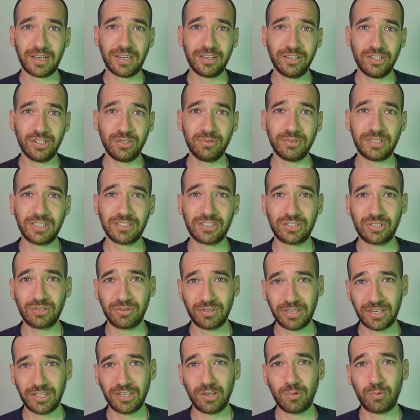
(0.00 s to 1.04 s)
I know that
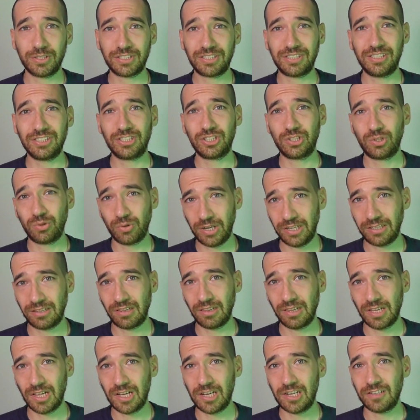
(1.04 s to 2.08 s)
Soraya was his great
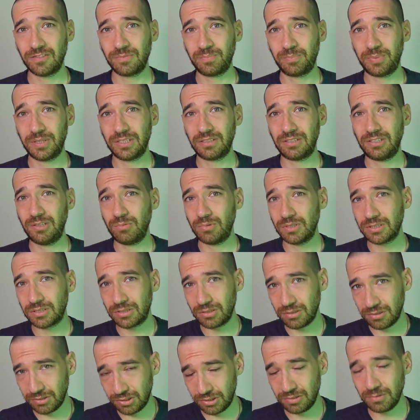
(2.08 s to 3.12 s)
love, but he was
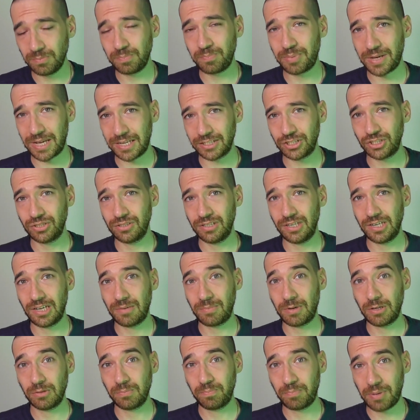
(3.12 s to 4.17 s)
also passionate
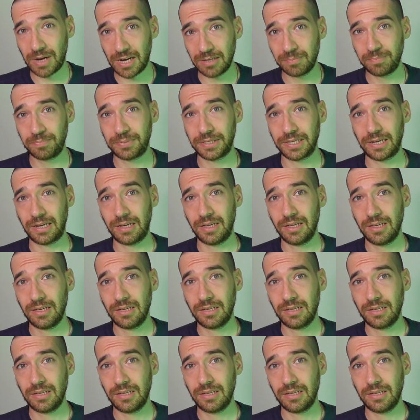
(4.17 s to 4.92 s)
about Barbara.